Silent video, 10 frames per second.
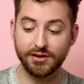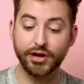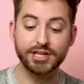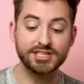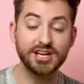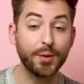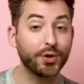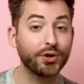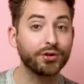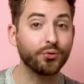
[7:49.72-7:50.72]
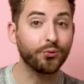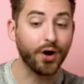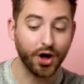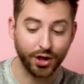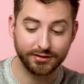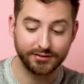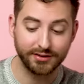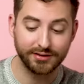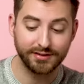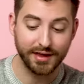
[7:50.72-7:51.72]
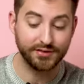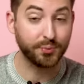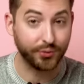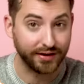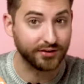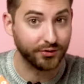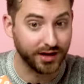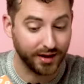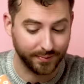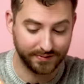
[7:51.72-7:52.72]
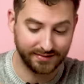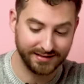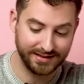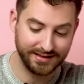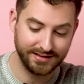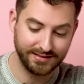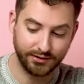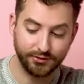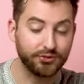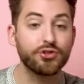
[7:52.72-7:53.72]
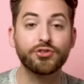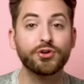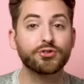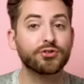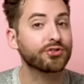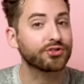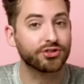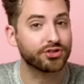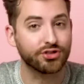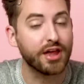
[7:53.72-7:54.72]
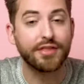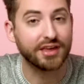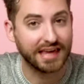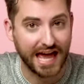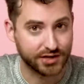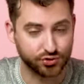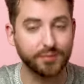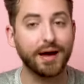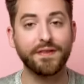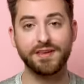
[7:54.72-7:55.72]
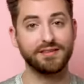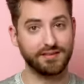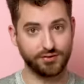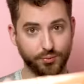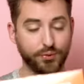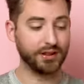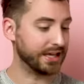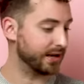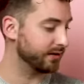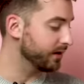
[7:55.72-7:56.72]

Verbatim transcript: are double-walled espresso cups. There's, there's nothing casual about these. These are brilliant.